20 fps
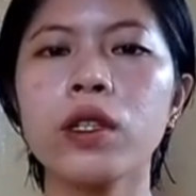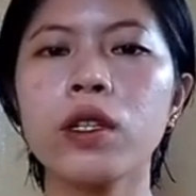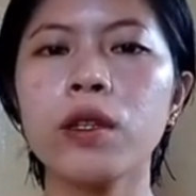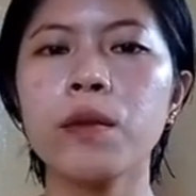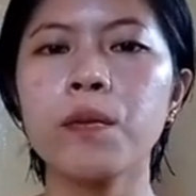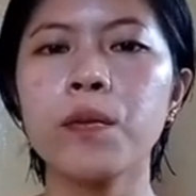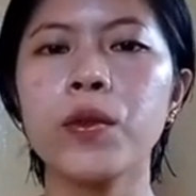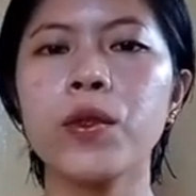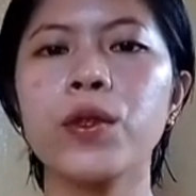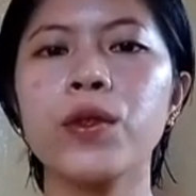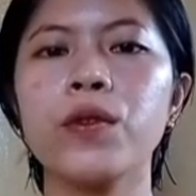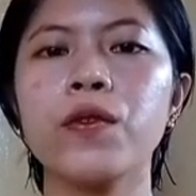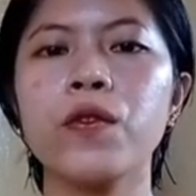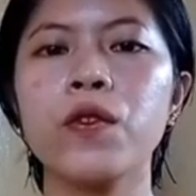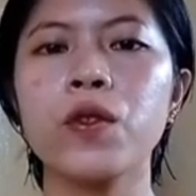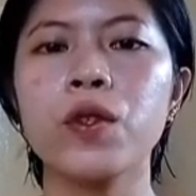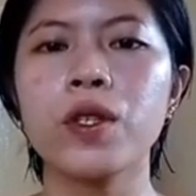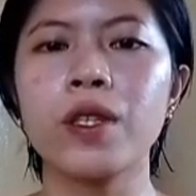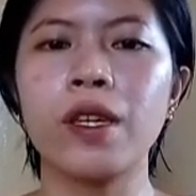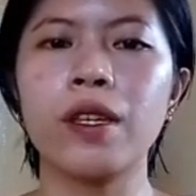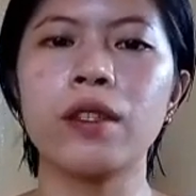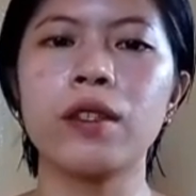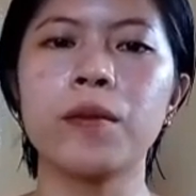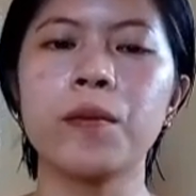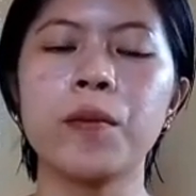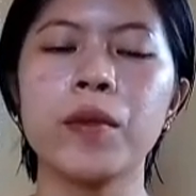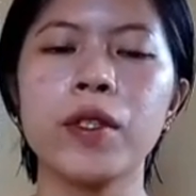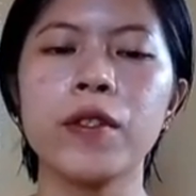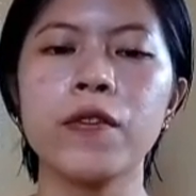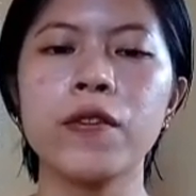improve using the
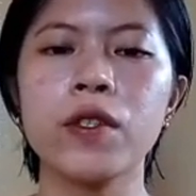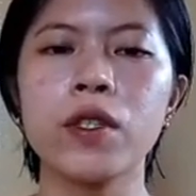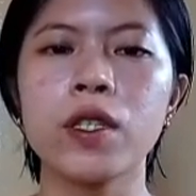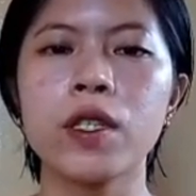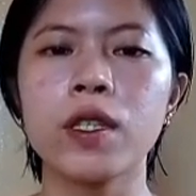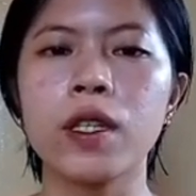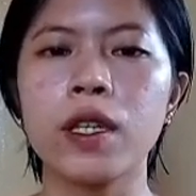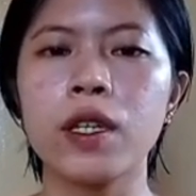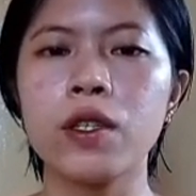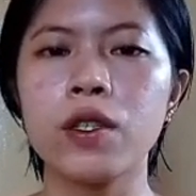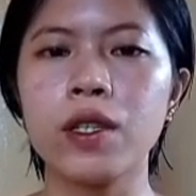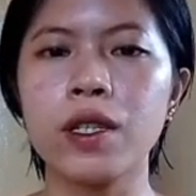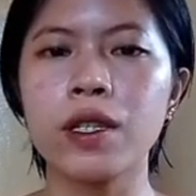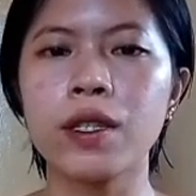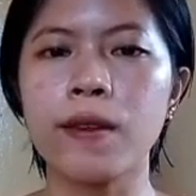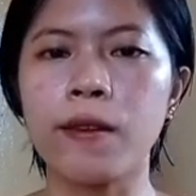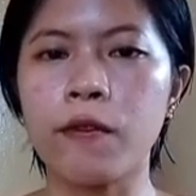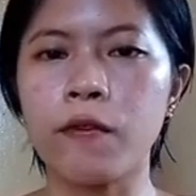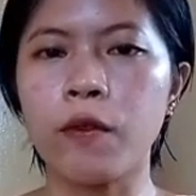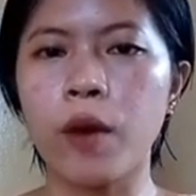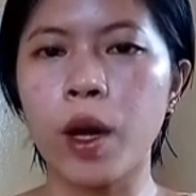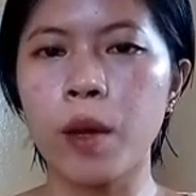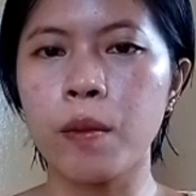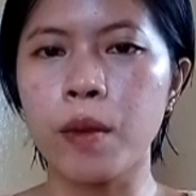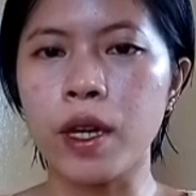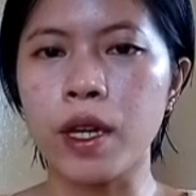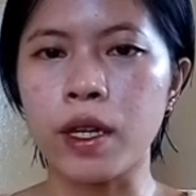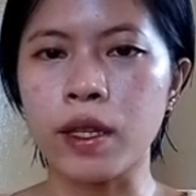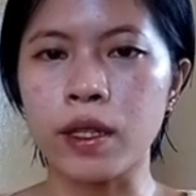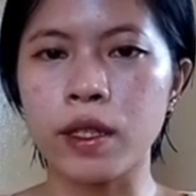previous stages of
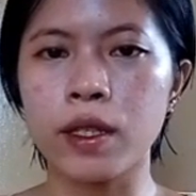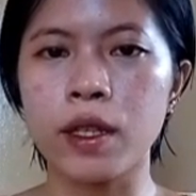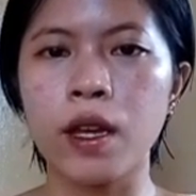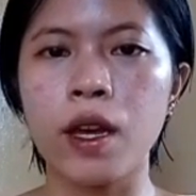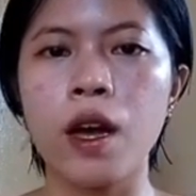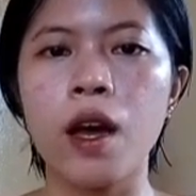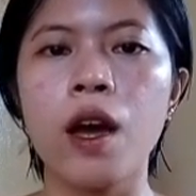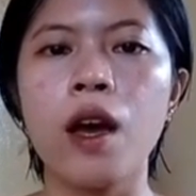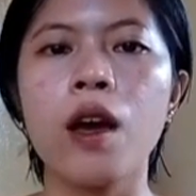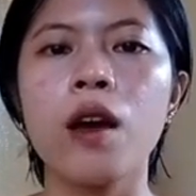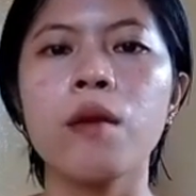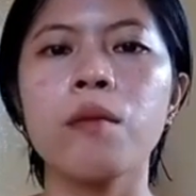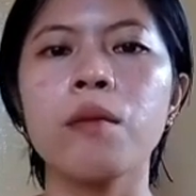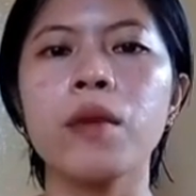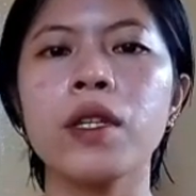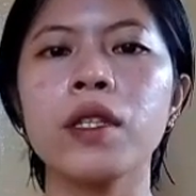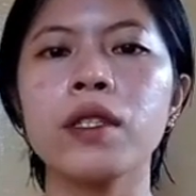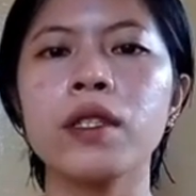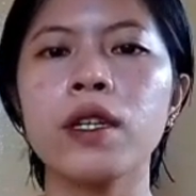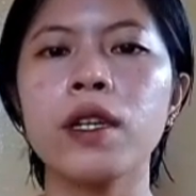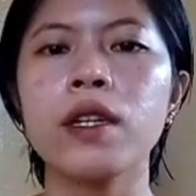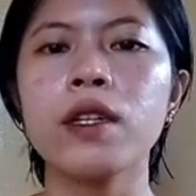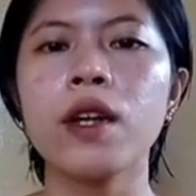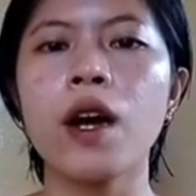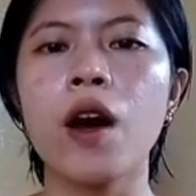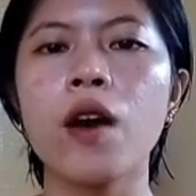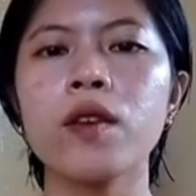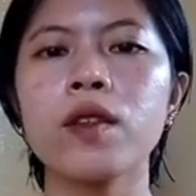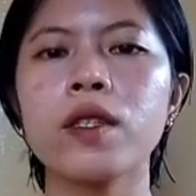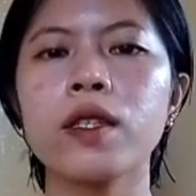5S, maintain
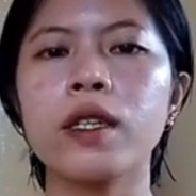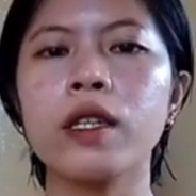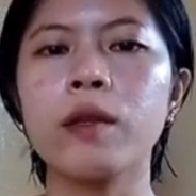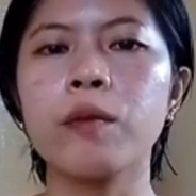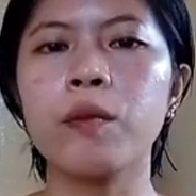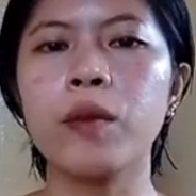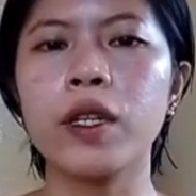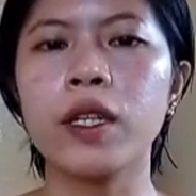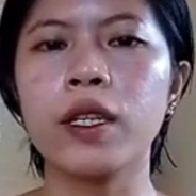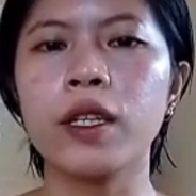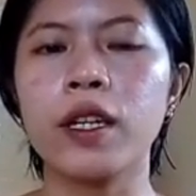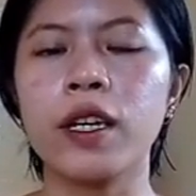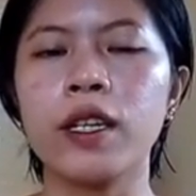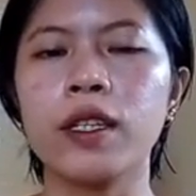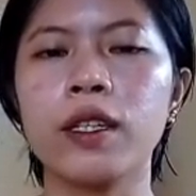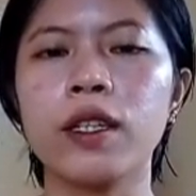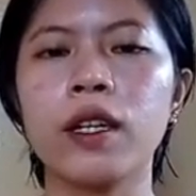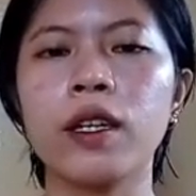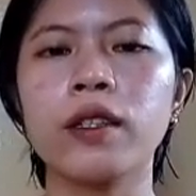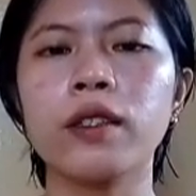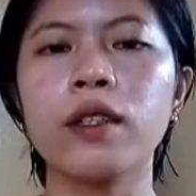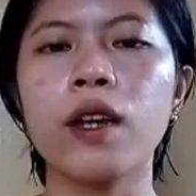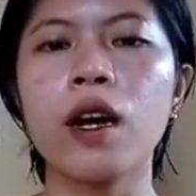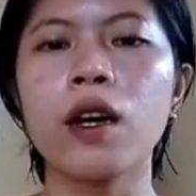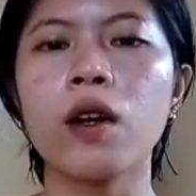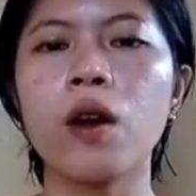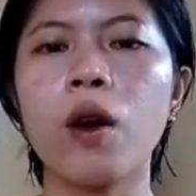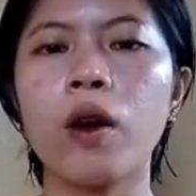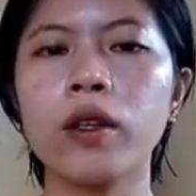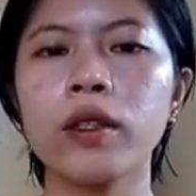housekeeping and
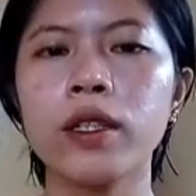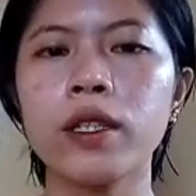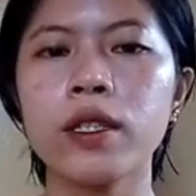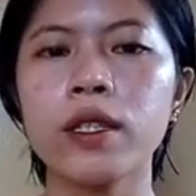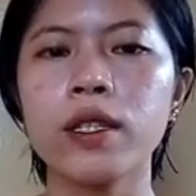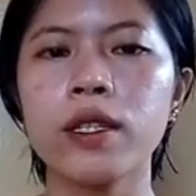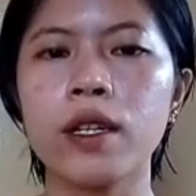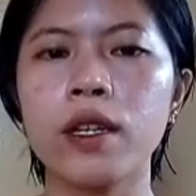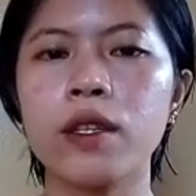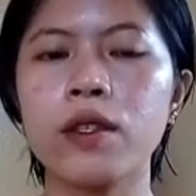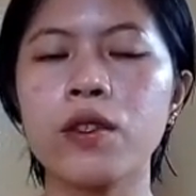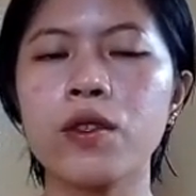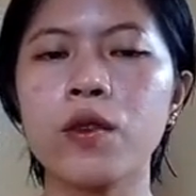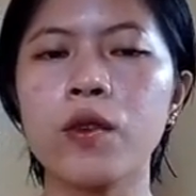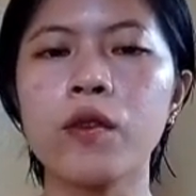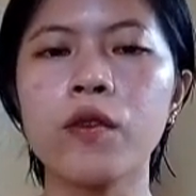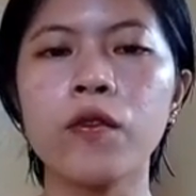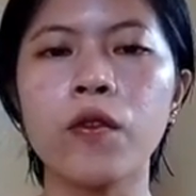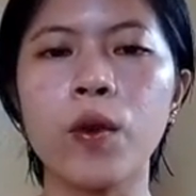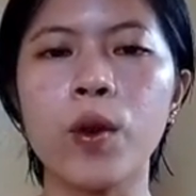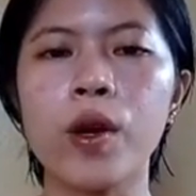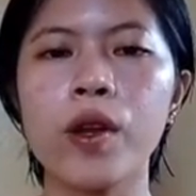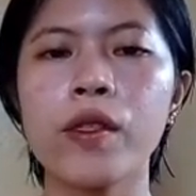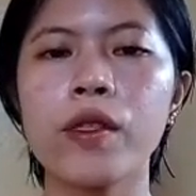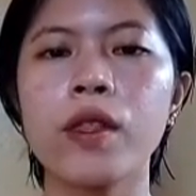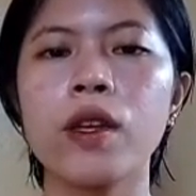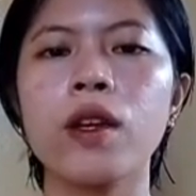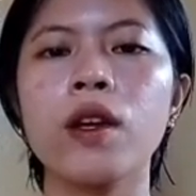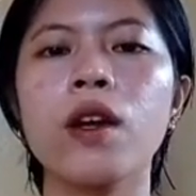conduct audits and so forth.